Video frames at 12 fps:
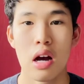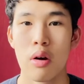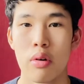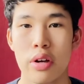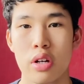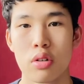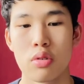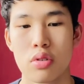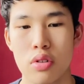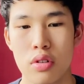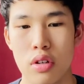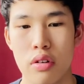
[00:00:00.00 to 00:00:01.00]
What you can
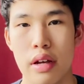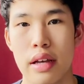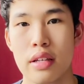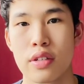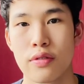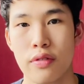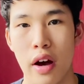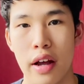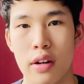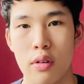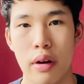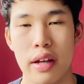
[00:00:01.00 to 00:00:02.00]
also do is
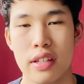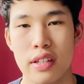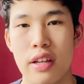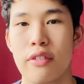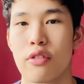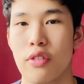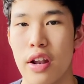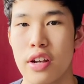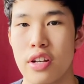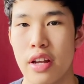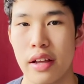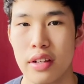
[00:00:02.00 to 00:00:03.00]
find a way to
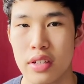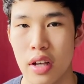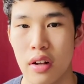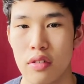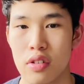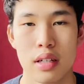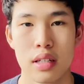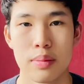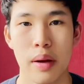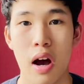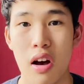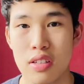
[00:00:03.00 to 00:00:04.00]
differentiate yourselves. It's
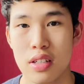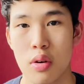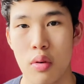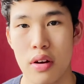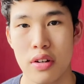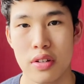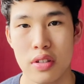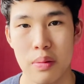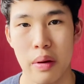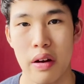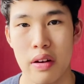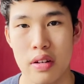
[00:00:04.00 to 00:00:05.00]
by asking questions
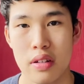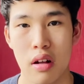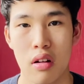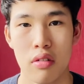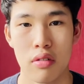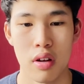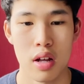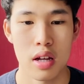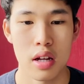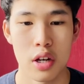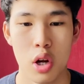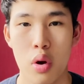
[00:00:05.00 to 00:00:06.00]
about yourself,
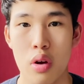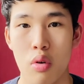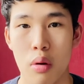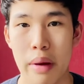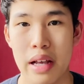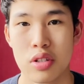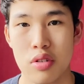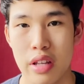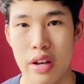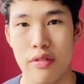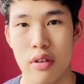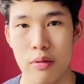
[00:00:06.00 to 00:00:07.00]
knowing what makes you
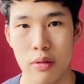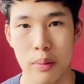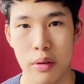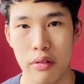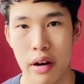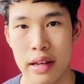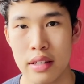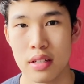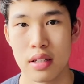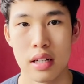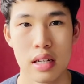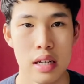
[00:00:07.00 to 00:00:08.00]
different from the
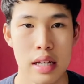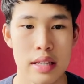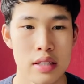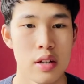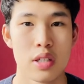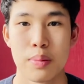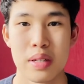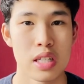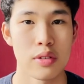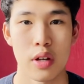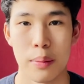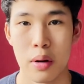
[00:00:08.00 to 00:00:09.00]
rest. Is it a
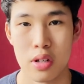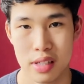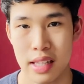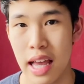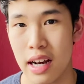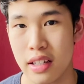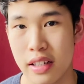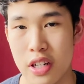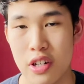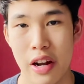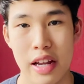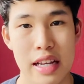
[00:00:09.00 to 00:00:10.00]
specific personality
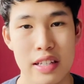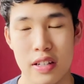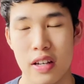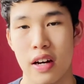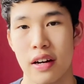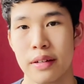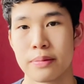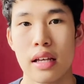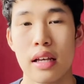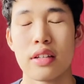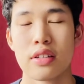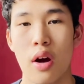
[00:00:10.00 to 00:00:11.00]
trait? Is it a
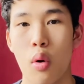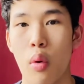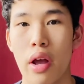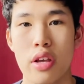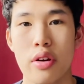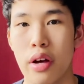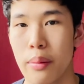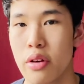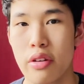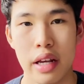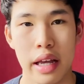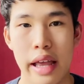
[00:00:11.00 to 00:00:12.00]
is it a way you
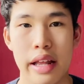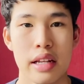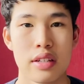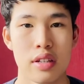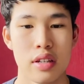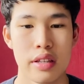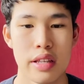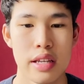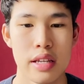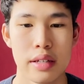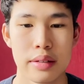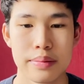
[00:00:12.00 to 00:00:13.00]
communicate? Is it
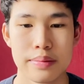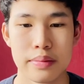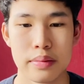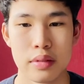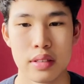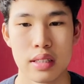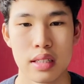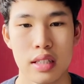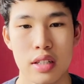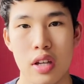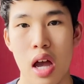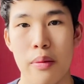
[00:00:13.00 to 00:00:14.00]
the
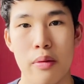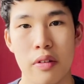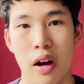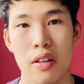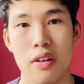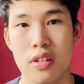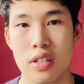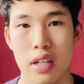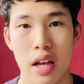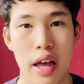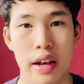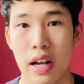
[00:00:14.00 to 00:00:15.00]
the type of colors
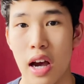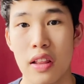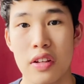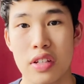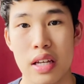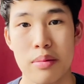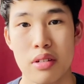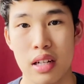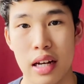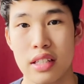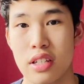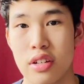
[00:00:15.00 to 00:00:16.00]
and color schemes you
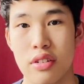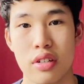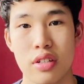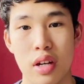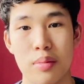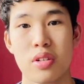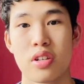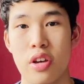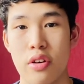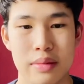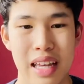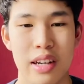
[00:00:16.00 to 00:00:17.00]
like to use? It's up to
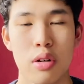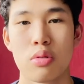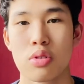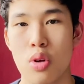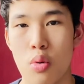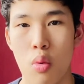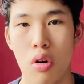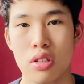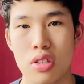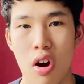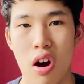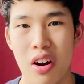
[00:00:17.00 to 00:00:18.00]
you. And also what
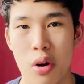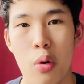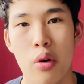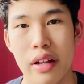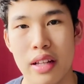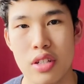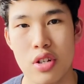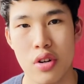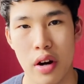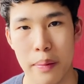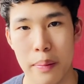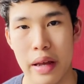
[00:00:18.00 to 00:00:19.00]
target audience you're
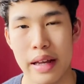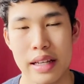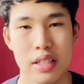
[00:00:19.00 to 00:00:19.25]
trying to pick.